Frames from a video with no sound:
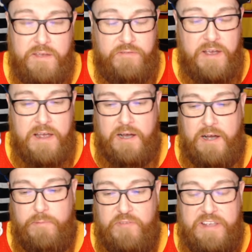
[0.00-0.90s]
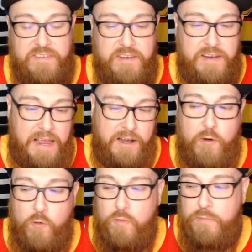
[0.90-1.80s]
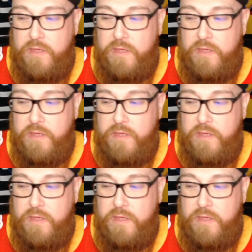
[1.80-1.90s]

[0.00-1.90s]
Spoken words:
They've invested in Ekholm.